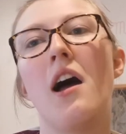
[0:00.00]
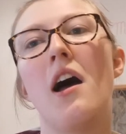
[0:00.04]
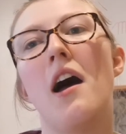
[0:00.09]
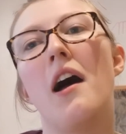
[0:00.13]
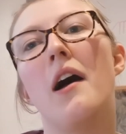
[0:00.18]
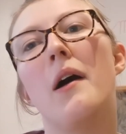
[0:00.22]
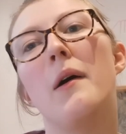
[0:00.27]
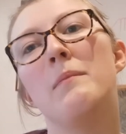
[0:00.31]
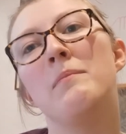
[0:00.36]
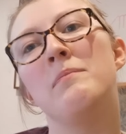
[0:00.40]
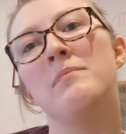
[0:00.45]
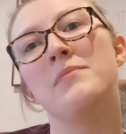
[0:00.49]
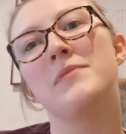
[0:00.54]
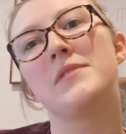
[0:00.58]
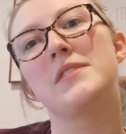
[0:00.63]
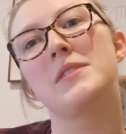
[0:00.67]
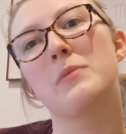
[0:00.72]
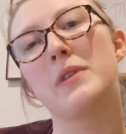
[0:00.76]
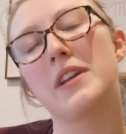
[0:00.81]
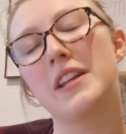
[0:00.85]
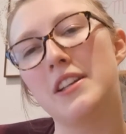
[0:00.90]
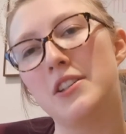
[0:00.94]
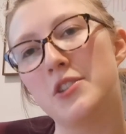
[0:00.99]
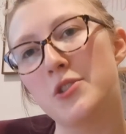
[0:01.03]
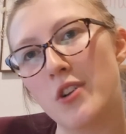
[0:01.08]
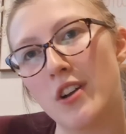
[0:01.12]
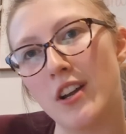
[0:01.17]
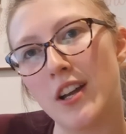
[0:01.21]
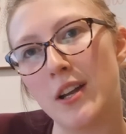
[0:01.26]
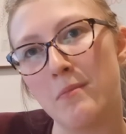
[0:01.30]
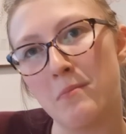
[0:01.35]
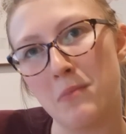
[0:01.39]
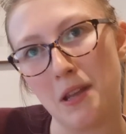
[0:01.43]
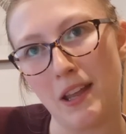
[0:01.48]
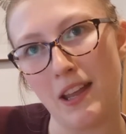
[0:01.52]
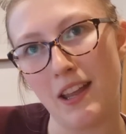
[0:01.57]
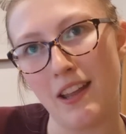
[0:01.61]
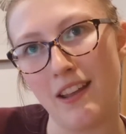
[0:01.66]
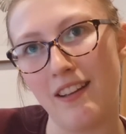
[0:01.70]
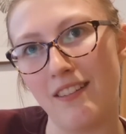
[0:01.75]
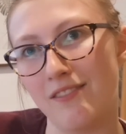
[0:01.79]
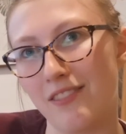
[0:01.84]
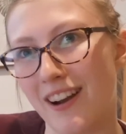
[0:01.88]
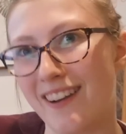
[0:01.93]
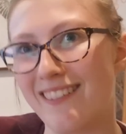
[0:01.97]
So we're going to try and
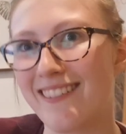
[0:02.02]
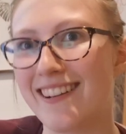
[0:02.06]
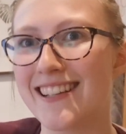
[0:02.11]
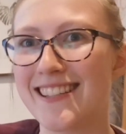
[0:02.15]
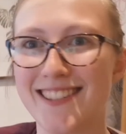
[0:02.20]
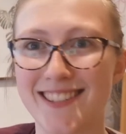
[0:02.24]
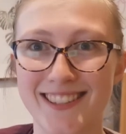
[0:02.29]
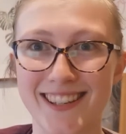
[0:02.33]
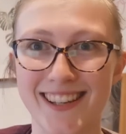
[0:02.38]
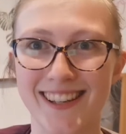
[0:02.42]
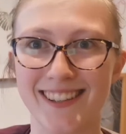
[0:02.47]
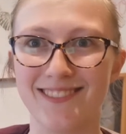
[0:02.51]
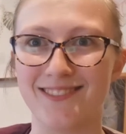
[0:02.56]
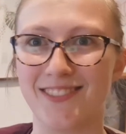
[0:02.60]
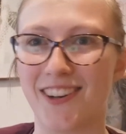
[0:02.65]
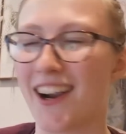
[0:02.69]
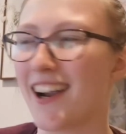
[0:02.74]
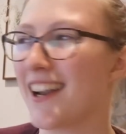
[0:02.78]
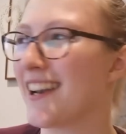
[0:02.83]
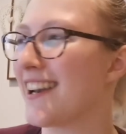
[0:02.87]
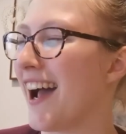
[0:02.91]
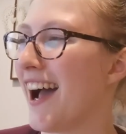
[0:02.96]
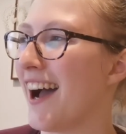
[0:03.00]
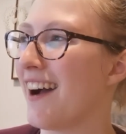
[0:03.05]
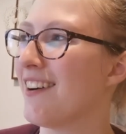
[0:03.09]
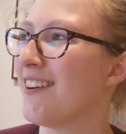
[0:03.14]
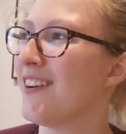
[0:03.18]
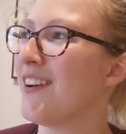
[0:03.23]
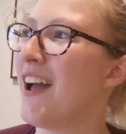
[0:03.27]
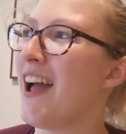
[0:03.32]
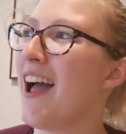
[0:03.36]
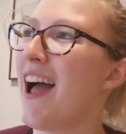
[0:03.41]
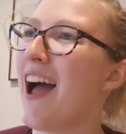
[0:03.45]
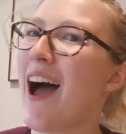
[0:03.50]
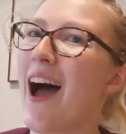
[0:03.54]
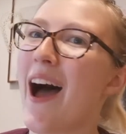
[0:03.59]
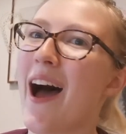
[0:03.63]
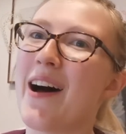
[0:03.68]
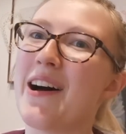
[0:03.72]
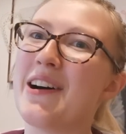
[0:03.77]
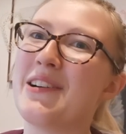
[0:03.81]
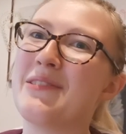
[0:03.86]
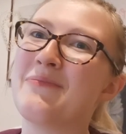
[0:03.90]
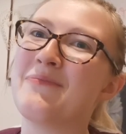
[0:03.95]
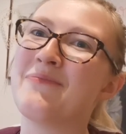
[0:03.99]
be very still right now.
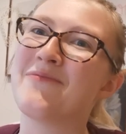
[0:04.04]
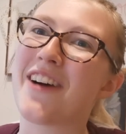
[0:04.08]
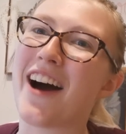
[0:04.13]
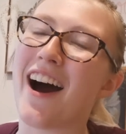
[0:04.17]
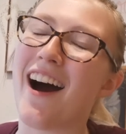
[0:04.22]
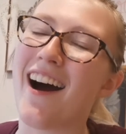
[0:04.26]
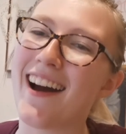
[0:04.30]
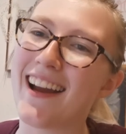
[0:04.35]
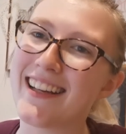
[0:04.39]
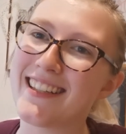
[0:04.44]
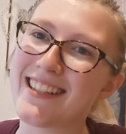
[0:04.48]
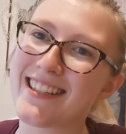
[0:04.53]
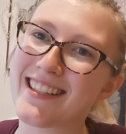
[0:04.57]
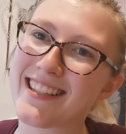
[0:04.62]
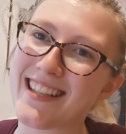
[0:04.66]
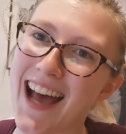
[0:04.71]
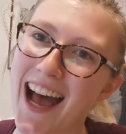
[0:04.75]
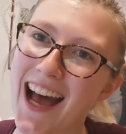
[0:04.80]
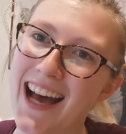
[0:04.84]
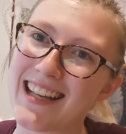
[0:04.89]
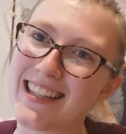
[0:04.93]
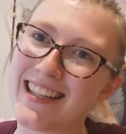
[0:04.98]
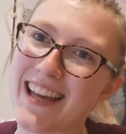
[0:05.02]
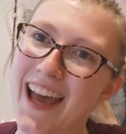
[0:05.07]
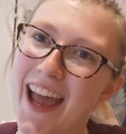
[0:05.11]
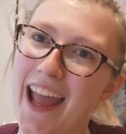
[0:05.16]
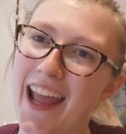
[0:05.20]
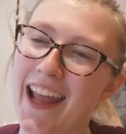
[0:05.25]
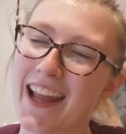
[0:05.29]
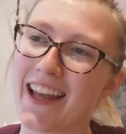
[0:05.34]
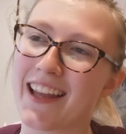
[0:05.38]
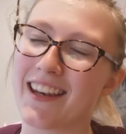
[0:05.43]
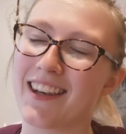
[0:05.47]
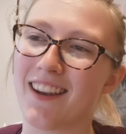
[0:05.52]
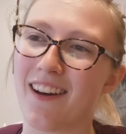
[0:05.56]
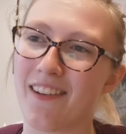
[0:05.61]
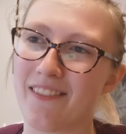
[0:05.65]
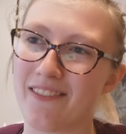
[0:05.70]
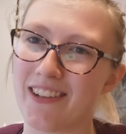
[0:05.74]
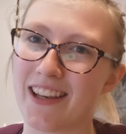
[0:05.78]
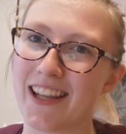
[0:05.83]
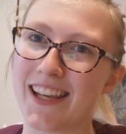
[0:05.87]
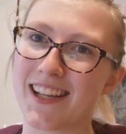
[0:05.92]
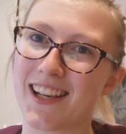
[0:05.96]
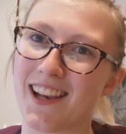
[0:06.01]
I just had a
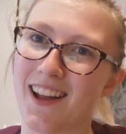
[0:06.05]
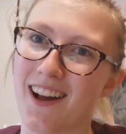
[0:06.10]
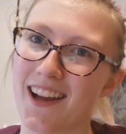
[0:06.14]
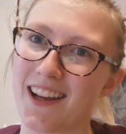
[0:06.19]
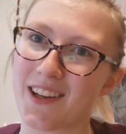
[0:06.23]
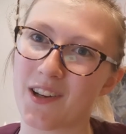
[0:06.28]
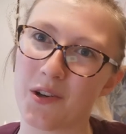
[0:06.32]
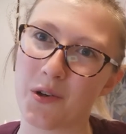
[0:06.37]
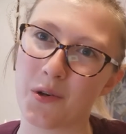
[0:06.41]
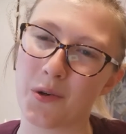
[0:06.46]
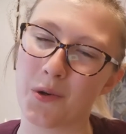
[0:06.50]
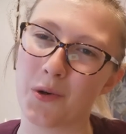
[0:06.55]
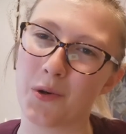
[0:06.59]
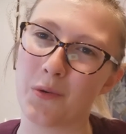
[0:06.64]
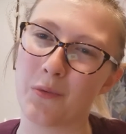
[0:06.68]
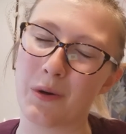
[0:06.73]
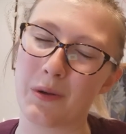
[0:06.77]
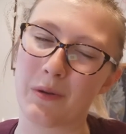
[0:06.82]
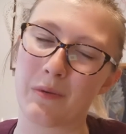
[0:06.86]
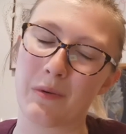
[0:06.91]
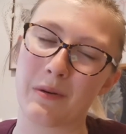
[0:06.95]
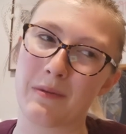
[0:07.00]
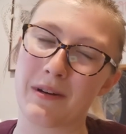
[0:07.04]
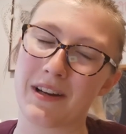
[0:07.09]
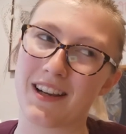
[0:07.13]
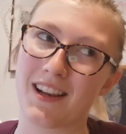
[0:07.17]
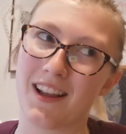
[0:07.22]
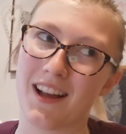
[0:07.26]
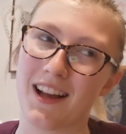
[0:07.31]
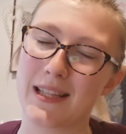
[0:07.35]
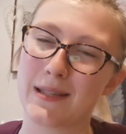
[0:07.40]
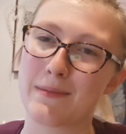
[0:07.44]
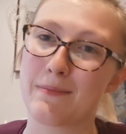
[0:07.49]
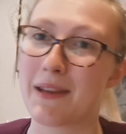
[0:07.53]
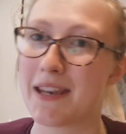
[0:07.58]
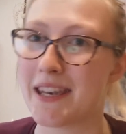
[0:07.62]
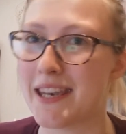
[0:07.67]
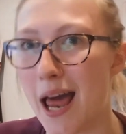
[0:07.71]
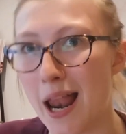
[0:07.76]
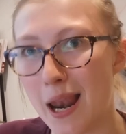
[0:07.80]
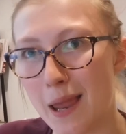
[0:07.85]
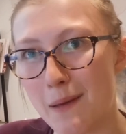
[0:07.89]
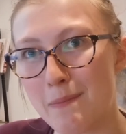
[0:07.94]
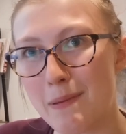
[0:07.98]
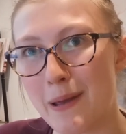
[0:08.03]
lovely client call with one of my clients,
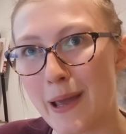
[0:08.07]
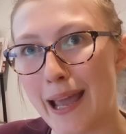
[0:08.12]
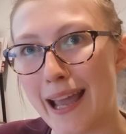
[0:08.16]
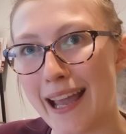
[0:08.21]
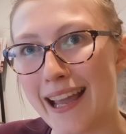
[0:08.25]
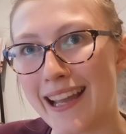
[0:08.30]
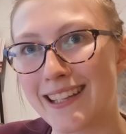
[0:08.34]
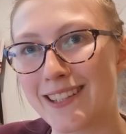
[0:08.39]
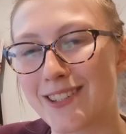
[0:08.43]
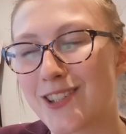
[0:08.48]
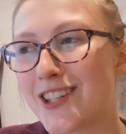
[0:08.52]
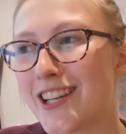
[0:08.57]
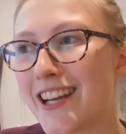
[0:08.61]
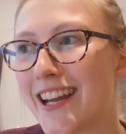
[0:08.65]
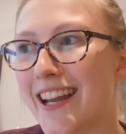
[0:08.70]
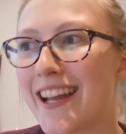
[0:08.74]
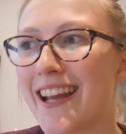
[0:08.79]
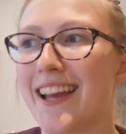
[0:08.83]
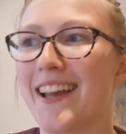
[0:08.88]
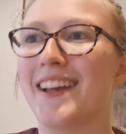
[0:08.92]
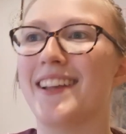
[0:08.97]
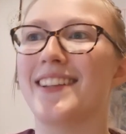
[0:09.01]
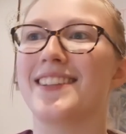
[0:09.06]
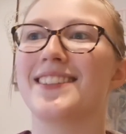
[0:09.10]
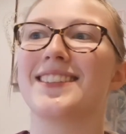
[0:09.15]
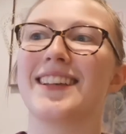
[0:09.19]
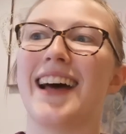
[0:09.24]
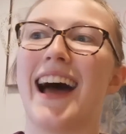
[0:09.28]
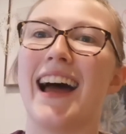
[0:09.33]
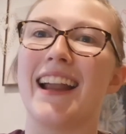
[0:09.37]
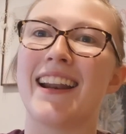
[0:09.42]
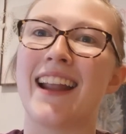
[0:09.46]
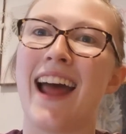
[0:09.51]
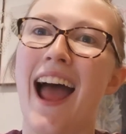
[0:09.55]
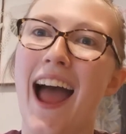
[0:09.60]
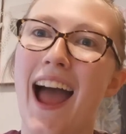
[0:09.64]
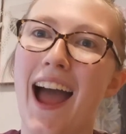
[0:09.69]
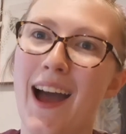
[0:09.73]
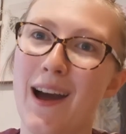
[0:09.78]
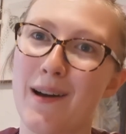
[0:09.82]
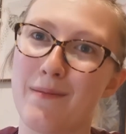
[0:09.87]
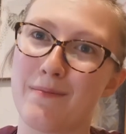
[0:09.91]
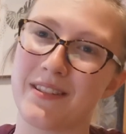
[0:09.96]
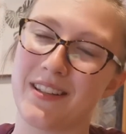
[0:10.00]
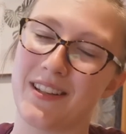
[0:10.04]
Penelope. She is an
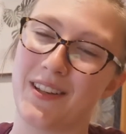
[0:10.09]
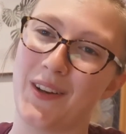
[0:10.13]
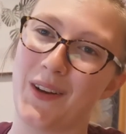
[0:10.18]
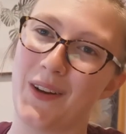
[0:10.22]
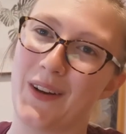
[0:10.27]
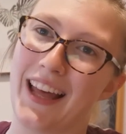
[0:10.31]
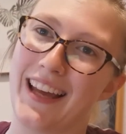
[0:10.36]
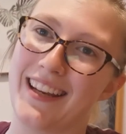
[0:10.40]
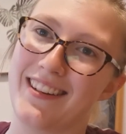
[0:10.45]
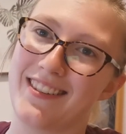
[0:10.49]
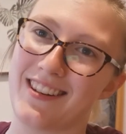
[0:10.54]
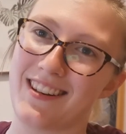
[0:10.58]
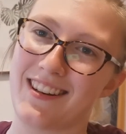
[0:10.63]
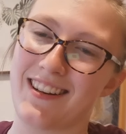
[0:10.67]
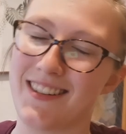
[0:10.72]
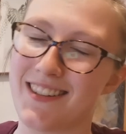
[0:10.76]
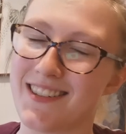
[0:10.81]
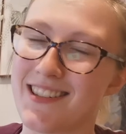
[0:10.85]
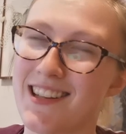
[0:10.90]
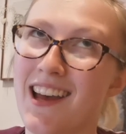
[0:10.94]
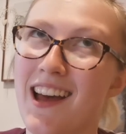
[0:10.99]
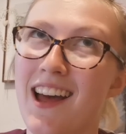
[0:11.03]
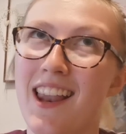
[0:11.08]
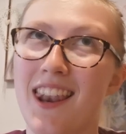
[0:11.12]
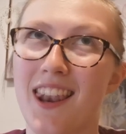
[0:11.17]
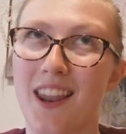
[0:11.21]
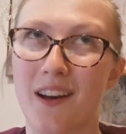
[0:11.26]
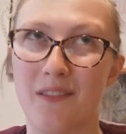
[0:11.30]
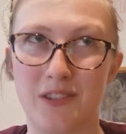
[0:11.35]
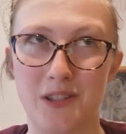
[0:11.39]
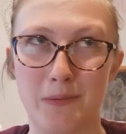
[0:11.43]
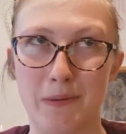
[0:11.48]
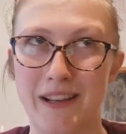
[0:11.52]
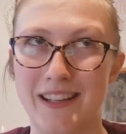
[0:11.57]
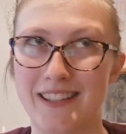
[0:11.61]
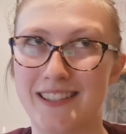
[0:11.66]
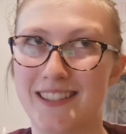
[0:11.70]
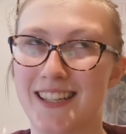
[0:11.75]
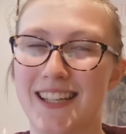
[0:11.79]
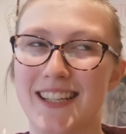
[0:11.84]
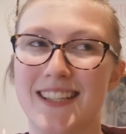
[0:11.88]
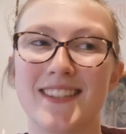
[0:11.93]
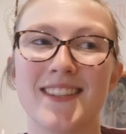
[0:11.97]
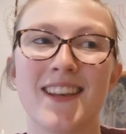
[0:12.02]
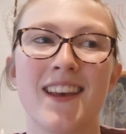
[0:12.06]
absolute legend, love her to
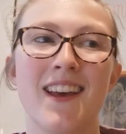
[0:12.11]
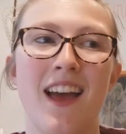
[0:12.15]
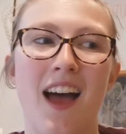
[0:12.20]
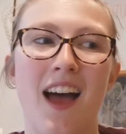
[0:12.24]
pieces.